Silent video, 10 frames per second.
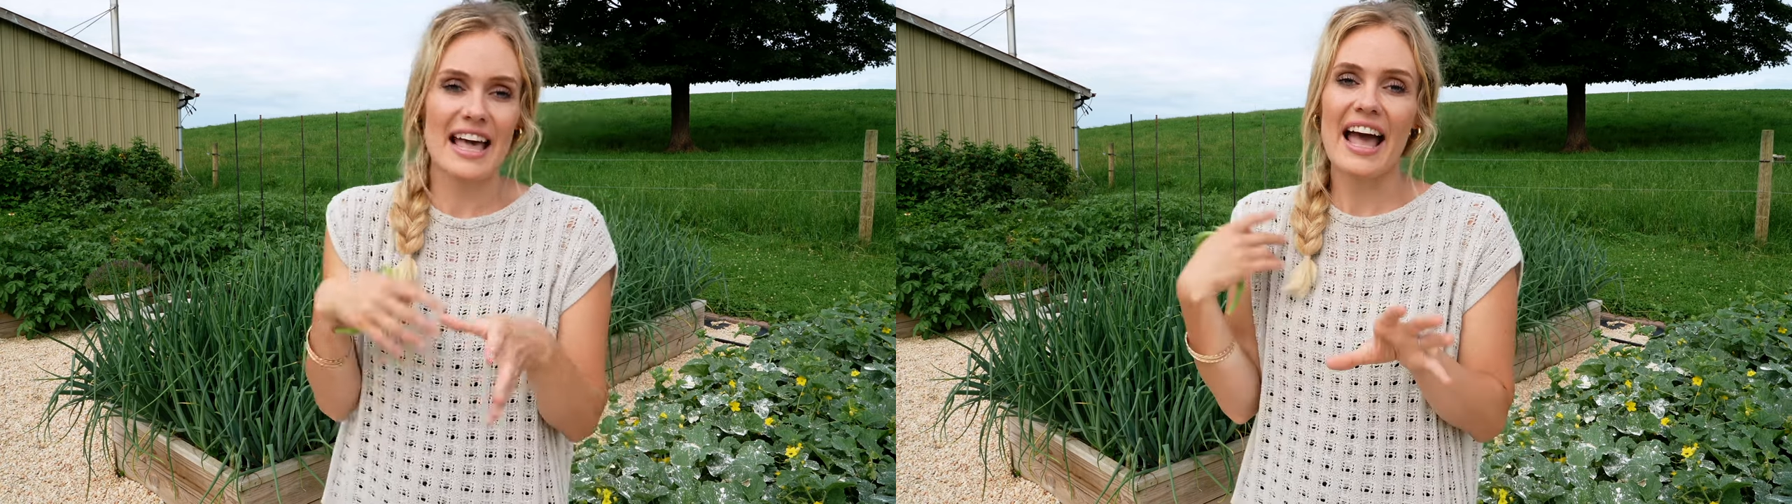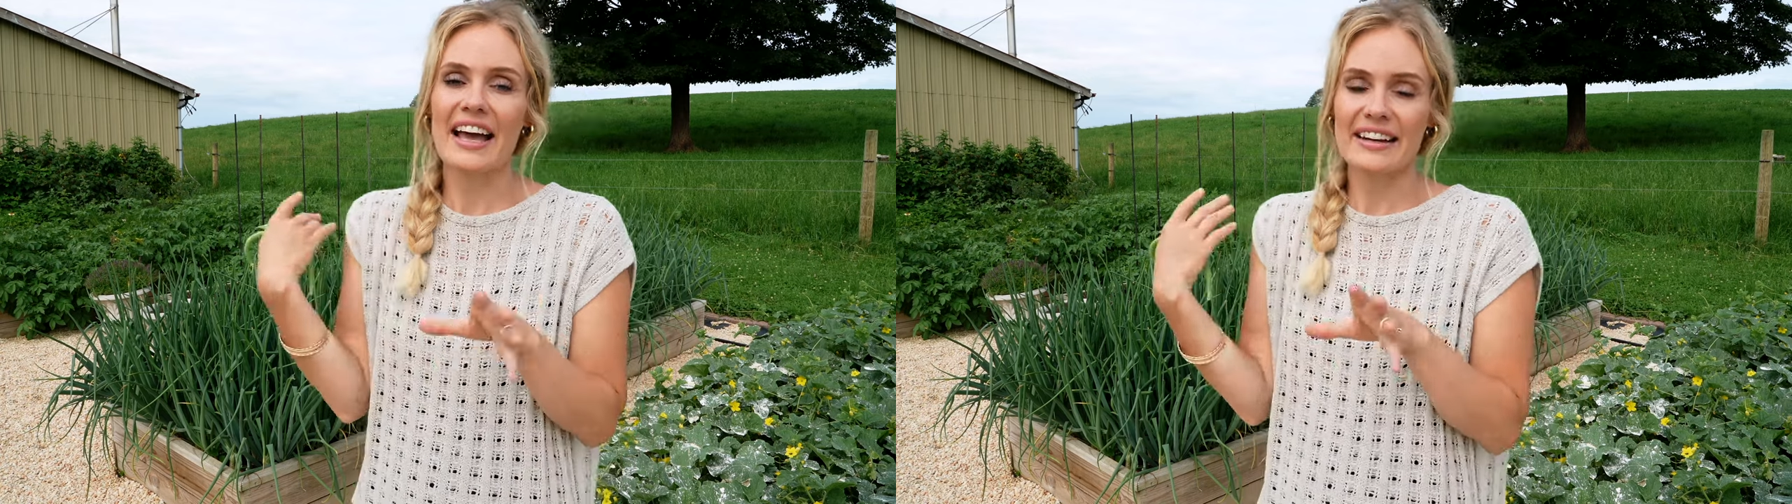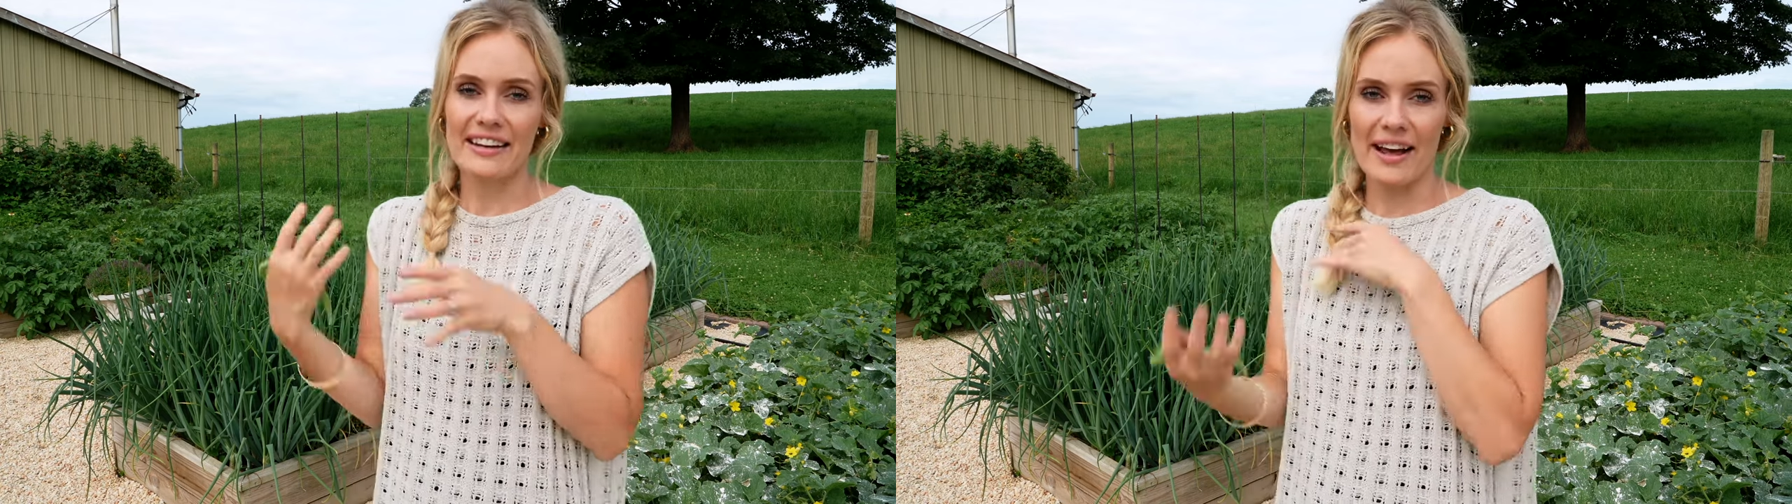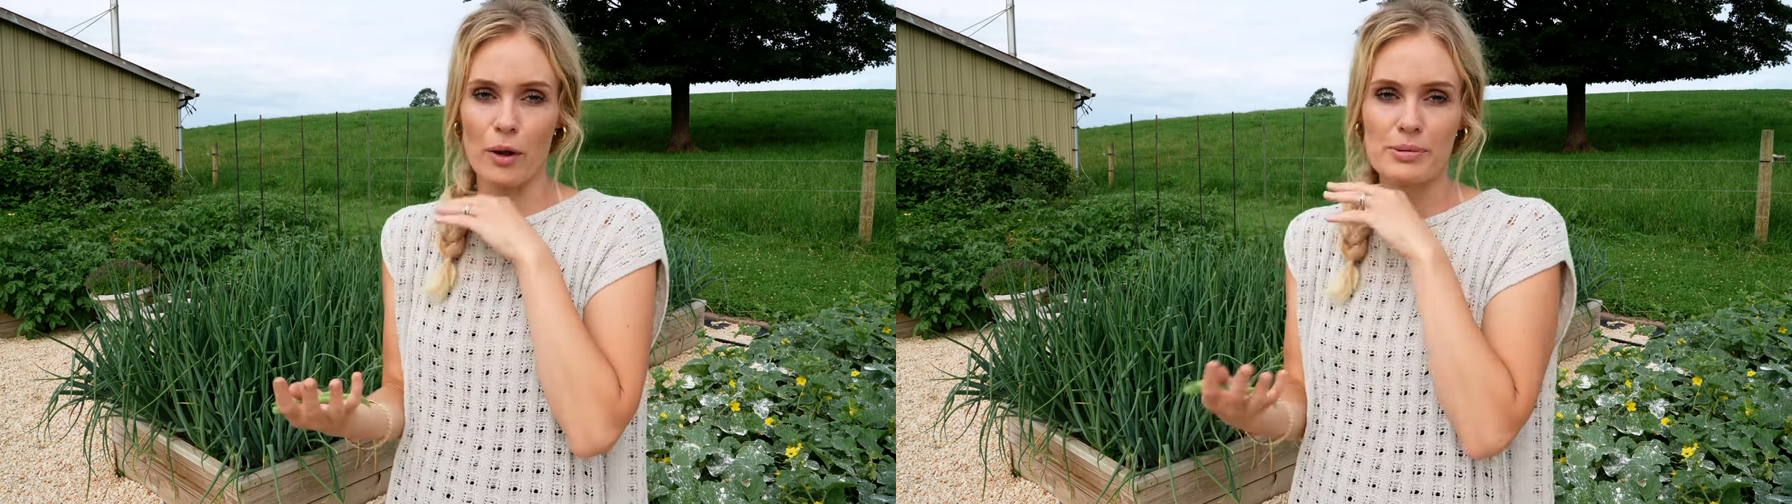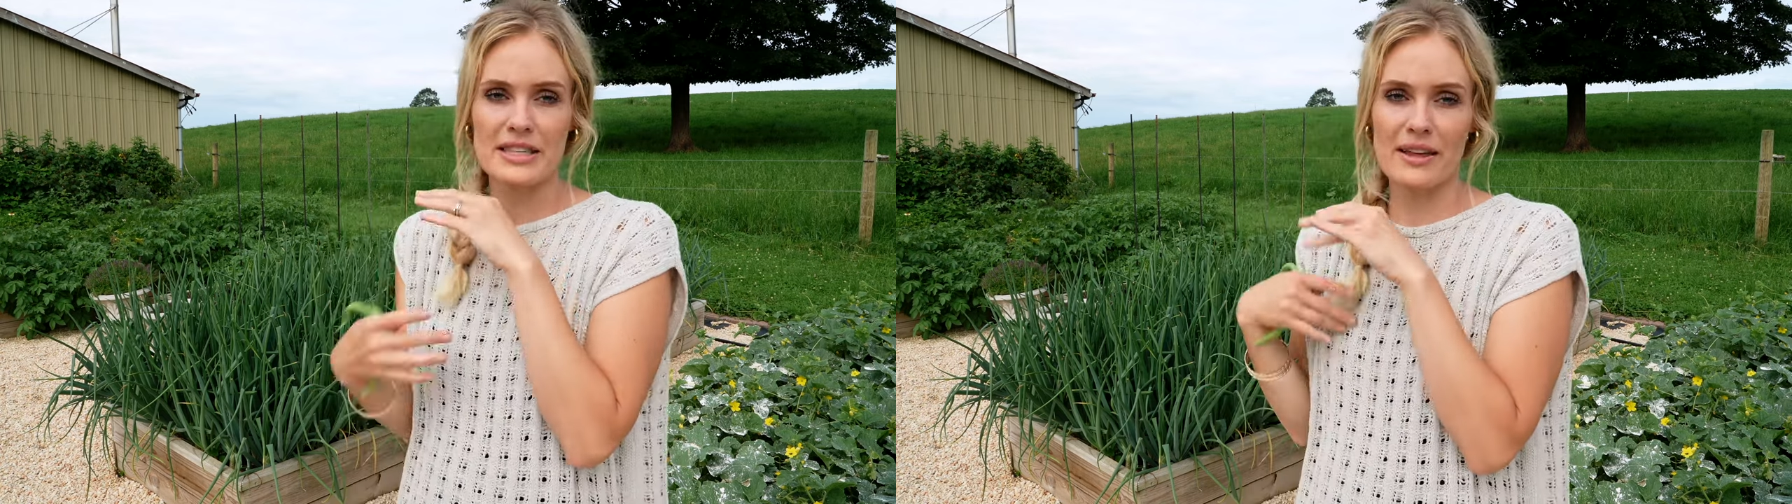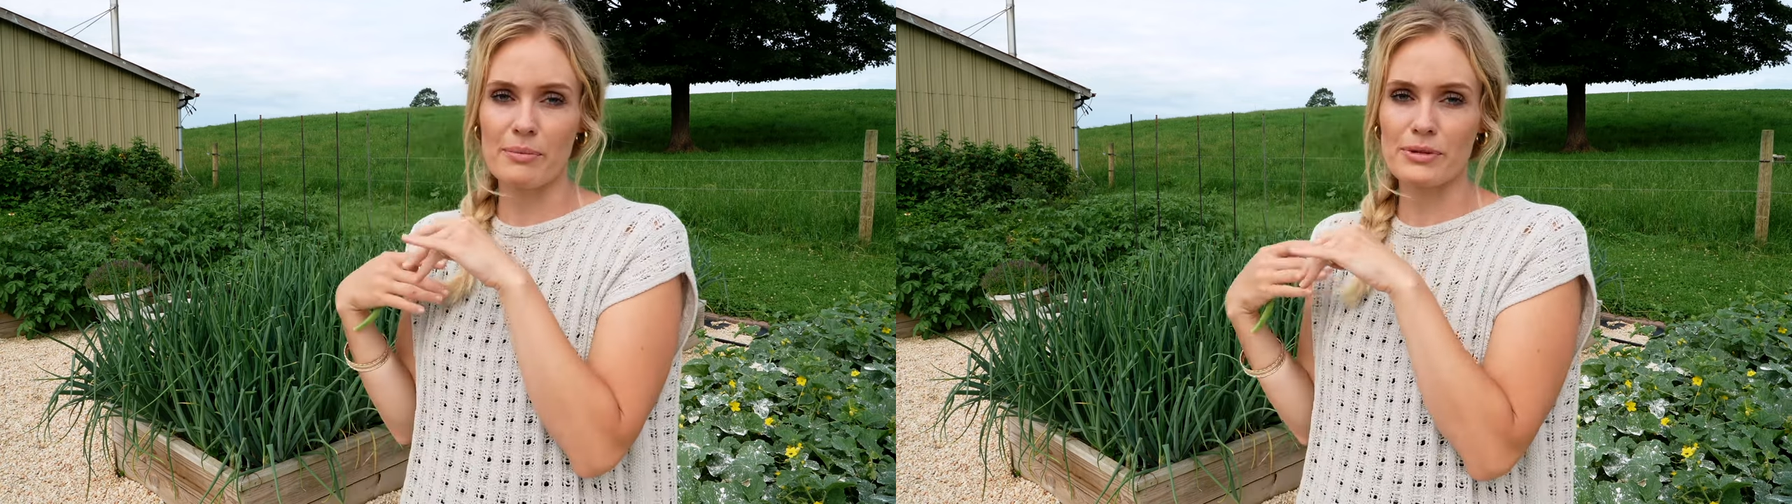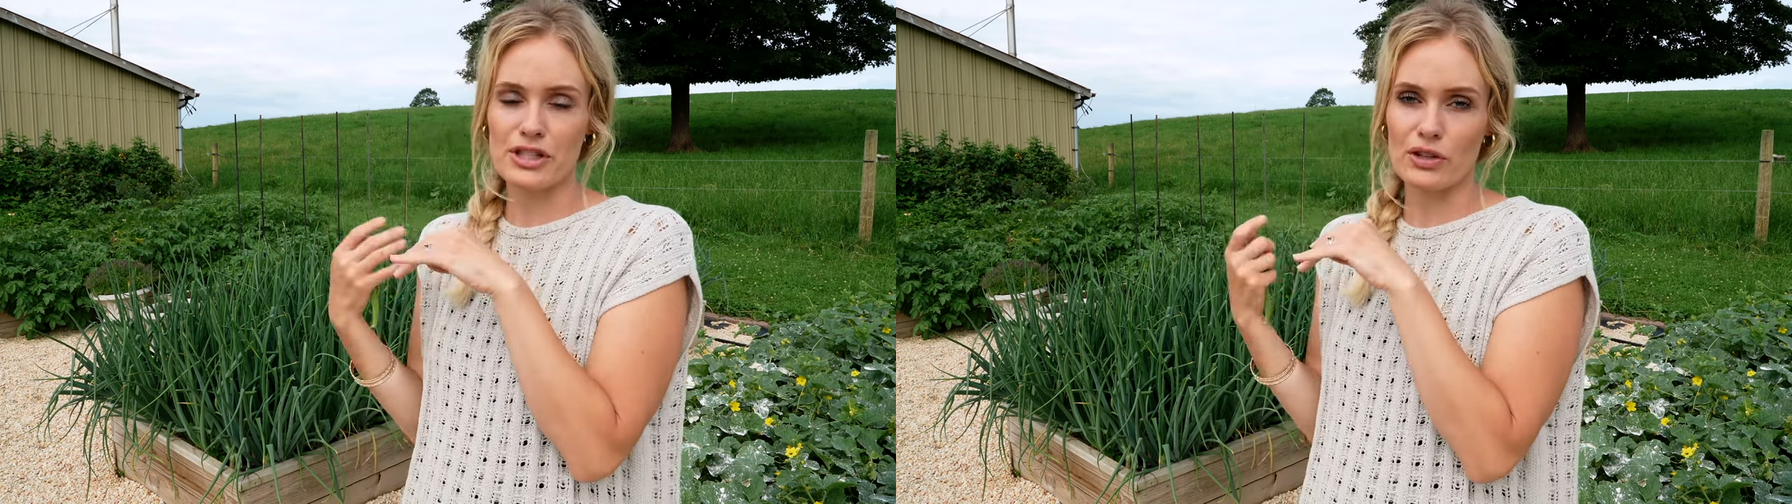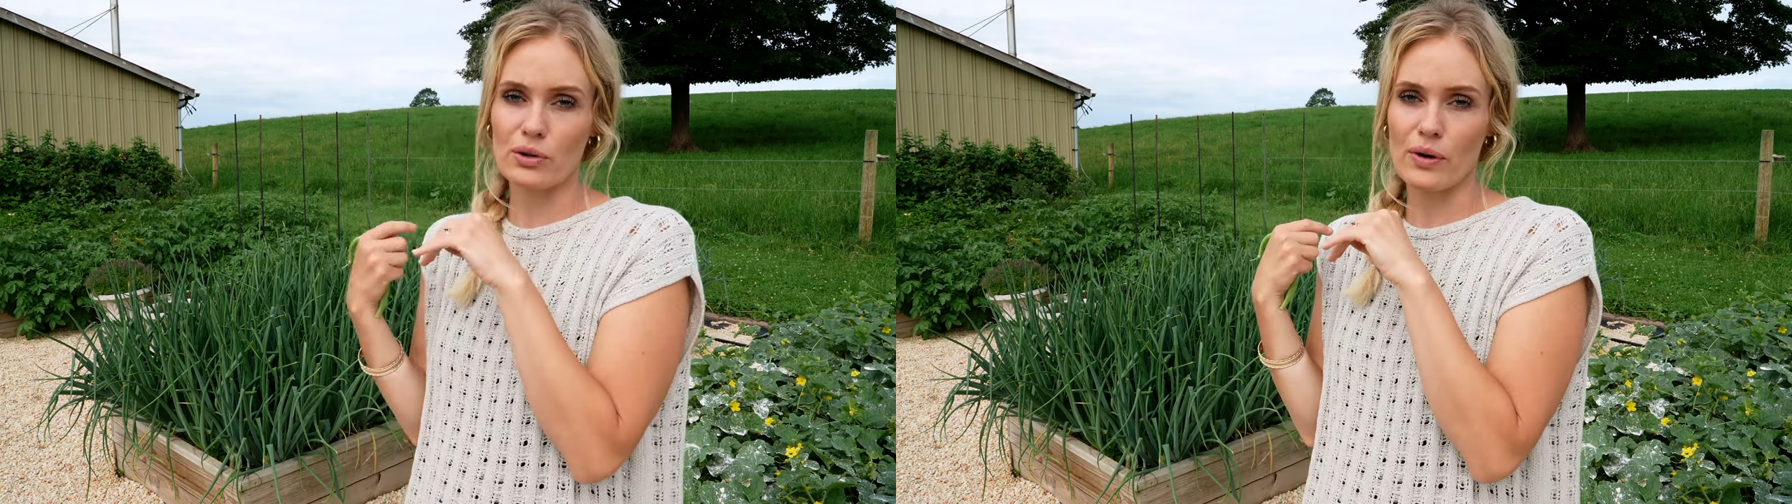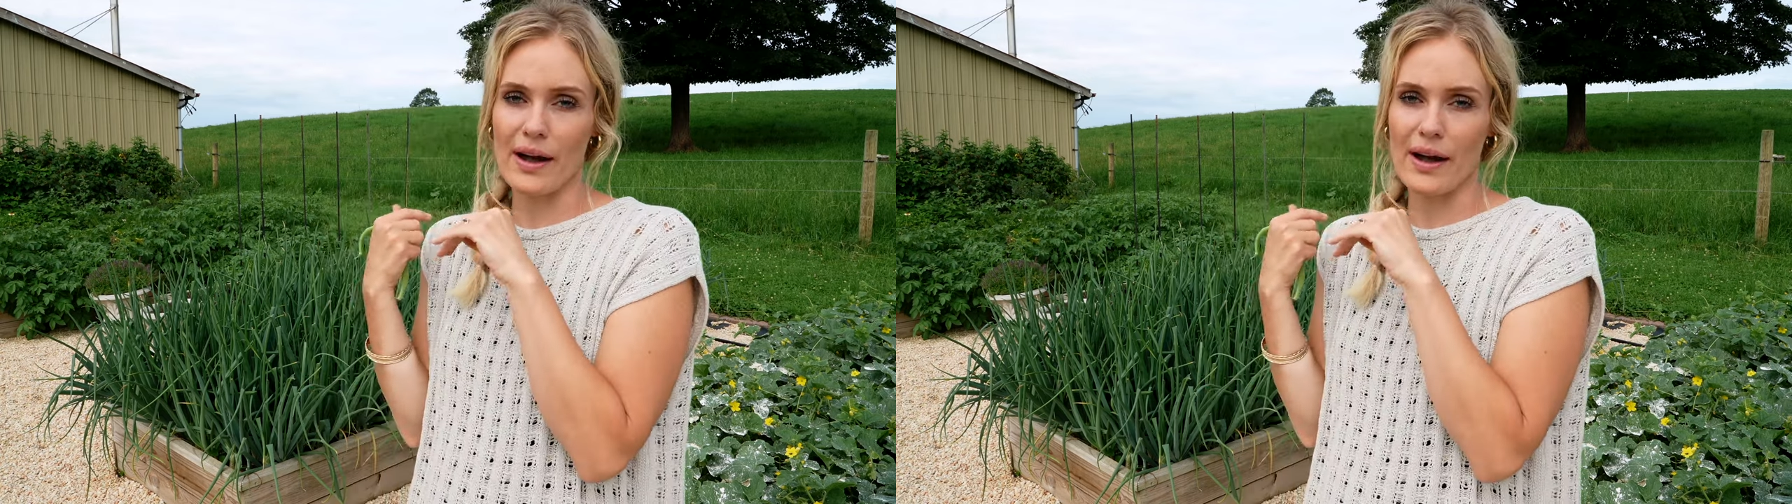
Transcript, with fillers: and it helps them to